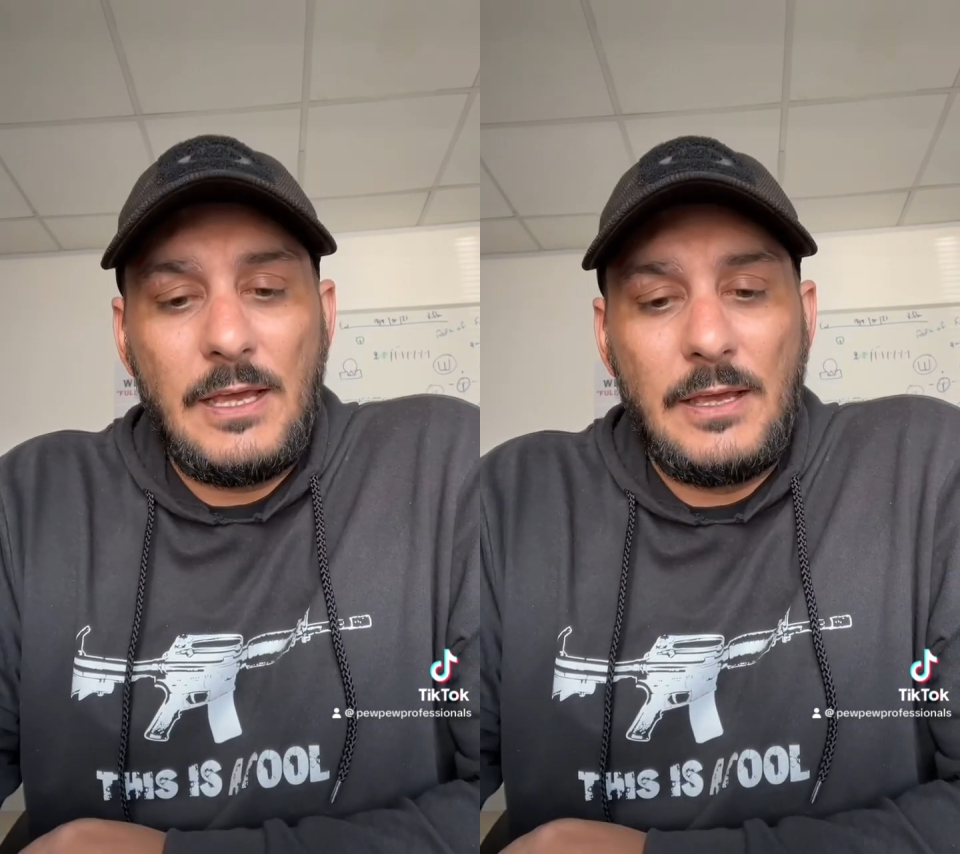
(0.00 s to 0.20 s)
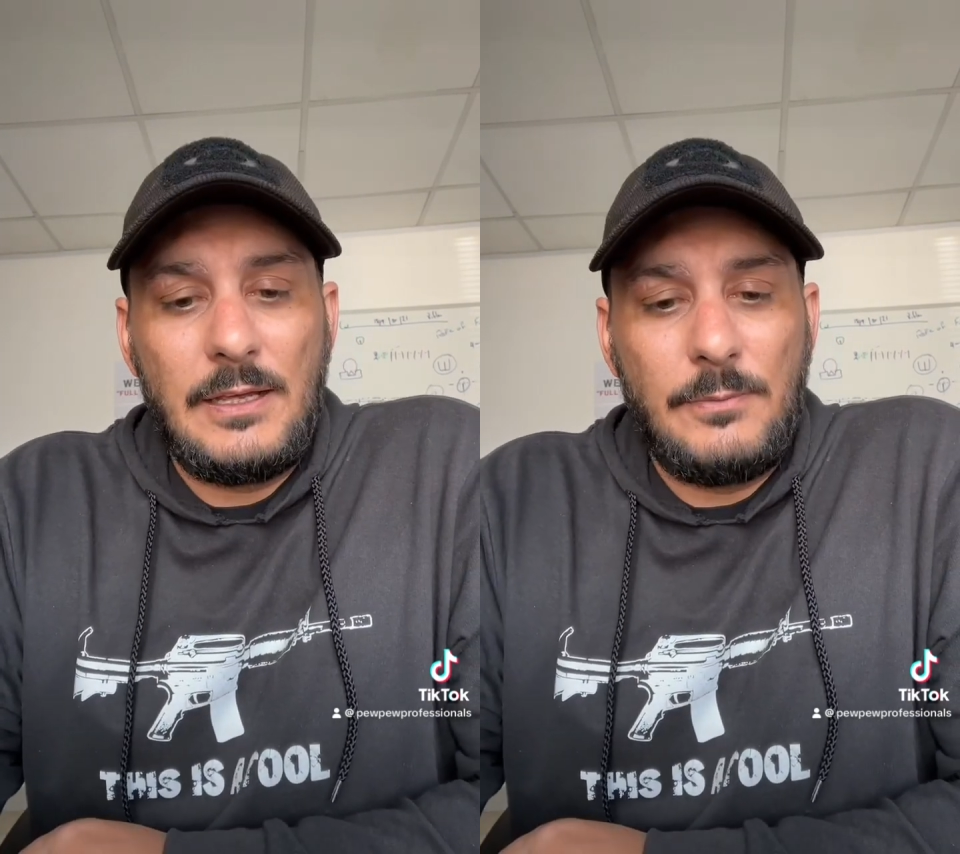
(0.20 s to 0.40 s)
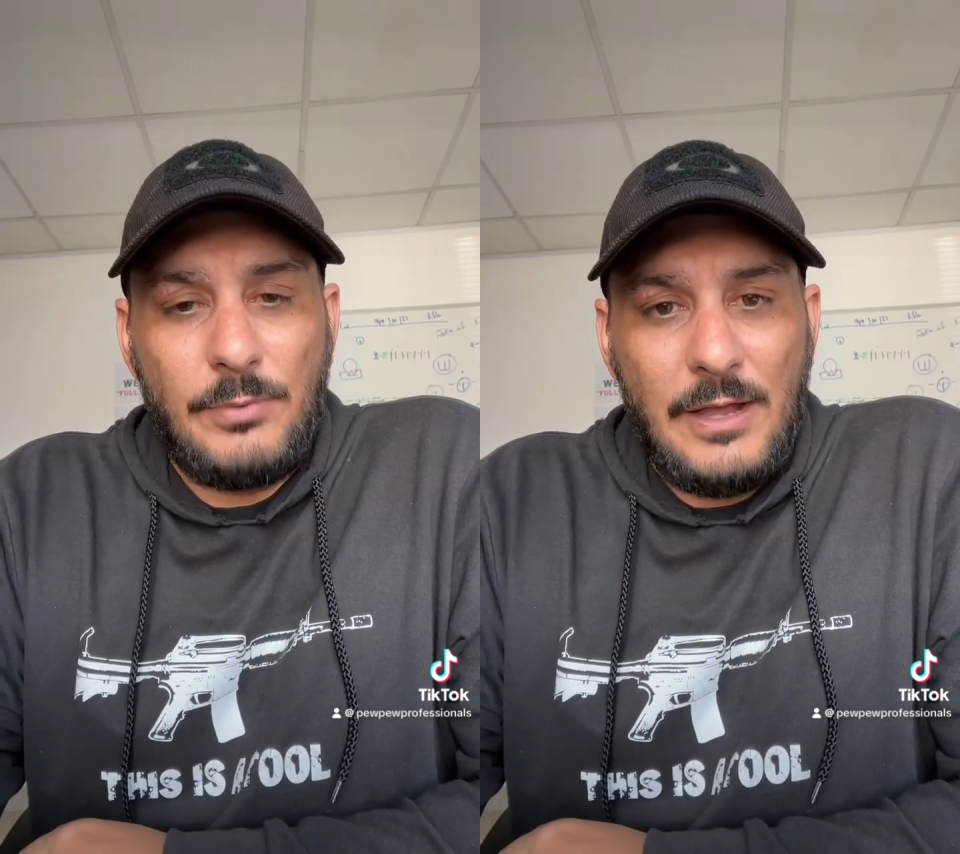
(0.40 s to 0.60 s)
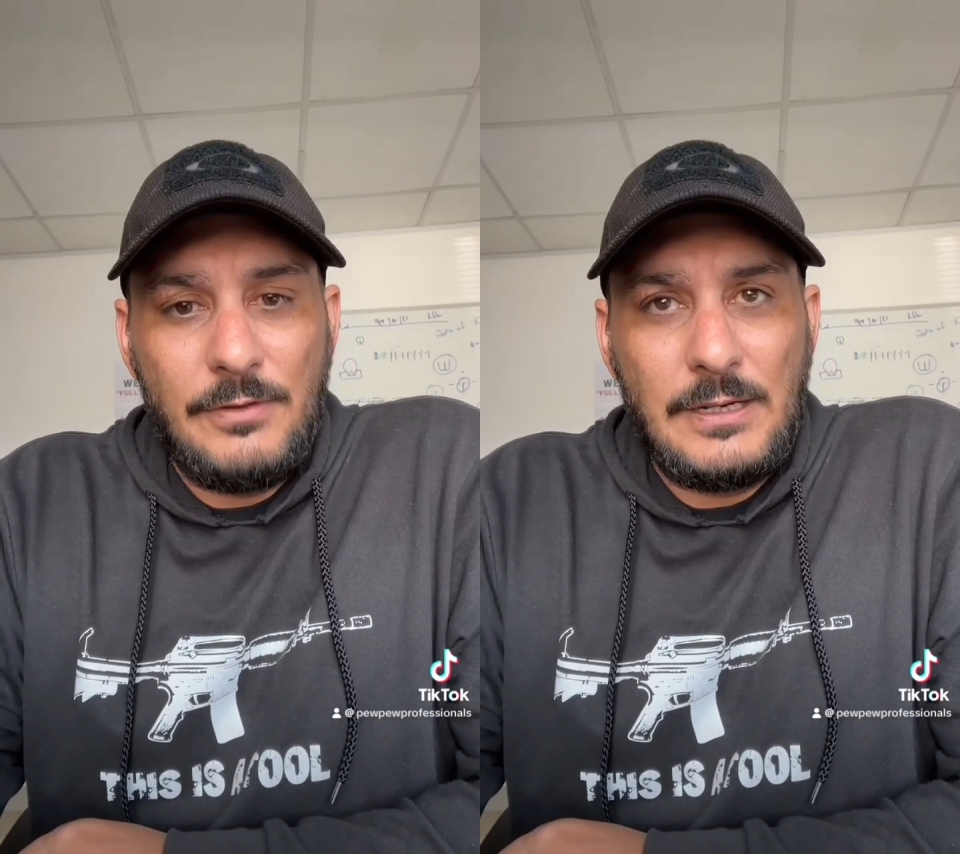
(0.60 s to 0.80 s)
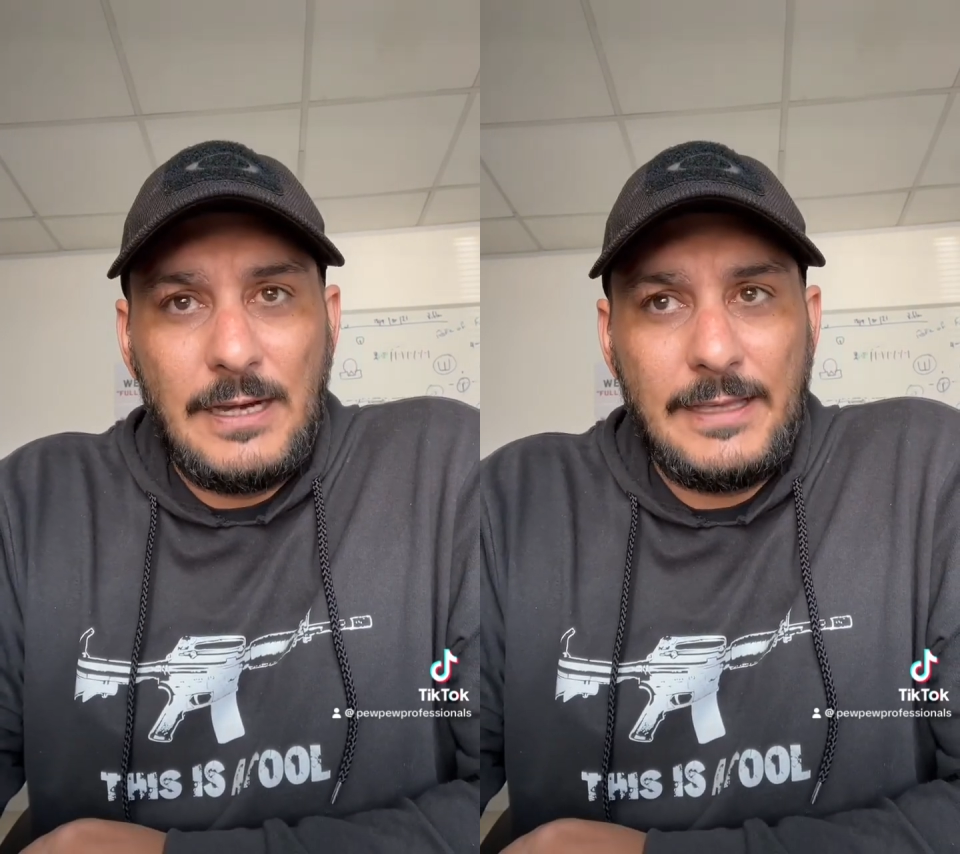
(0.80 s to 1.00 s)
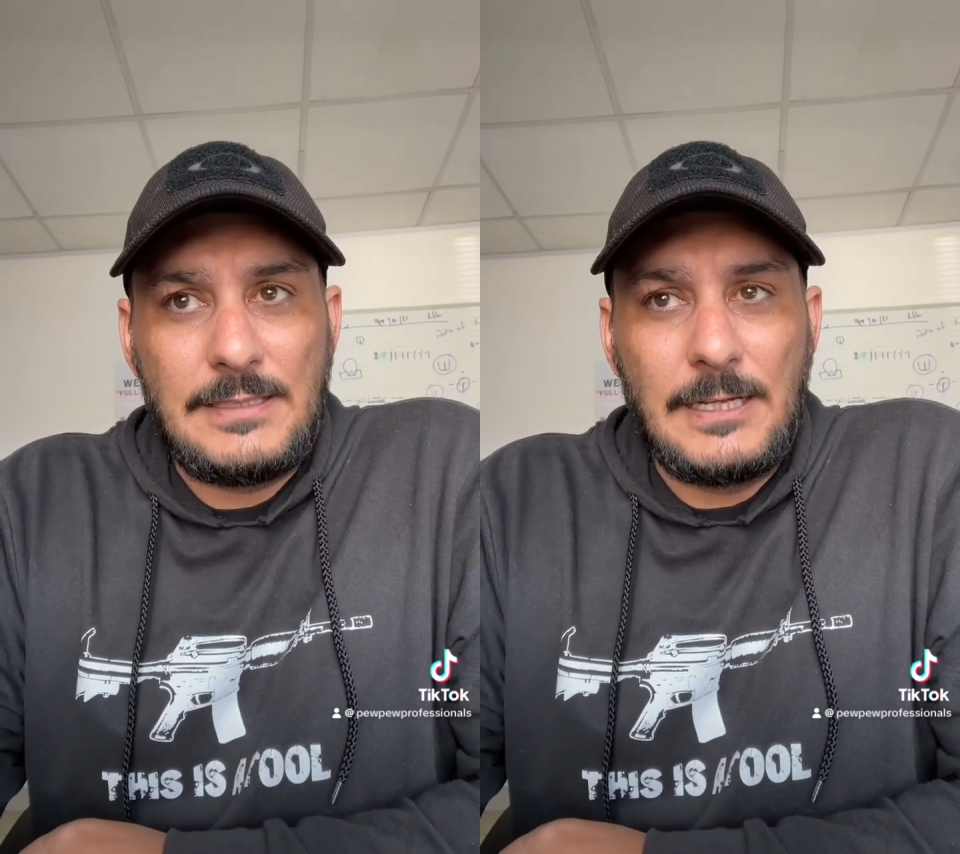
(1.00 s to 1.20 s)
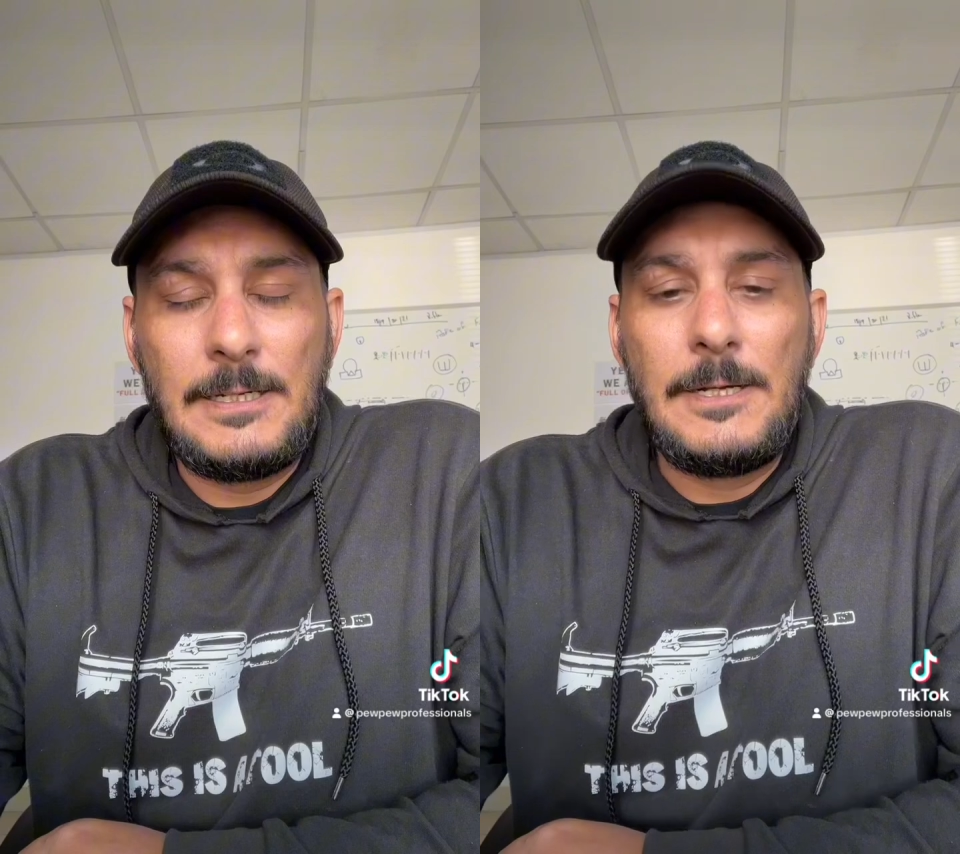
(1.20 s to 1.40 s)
a private collector.